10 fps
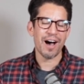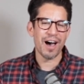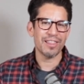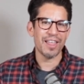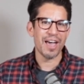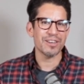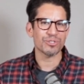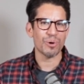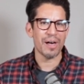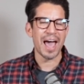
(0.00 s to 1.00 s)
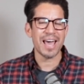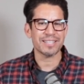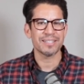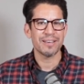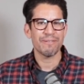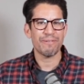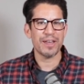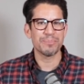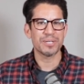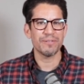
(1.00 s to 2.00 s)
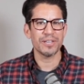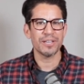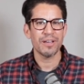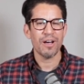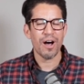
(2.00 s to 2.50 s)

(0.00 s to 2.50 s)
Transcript: online as well at Fight Hub TV